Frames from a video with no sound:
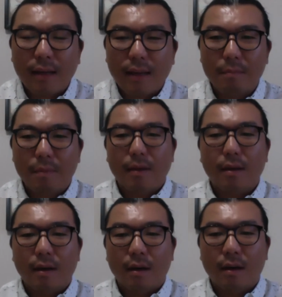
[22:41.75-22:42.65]
it can
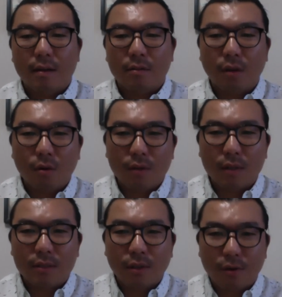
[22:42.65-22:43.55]
be a
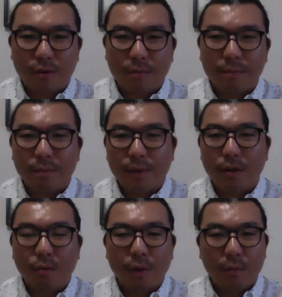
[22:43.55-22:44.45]
loaded term. You know,
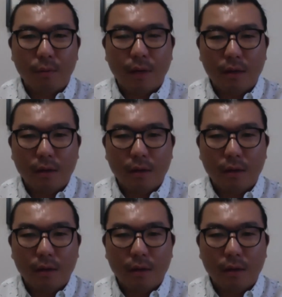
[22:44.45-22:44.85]
we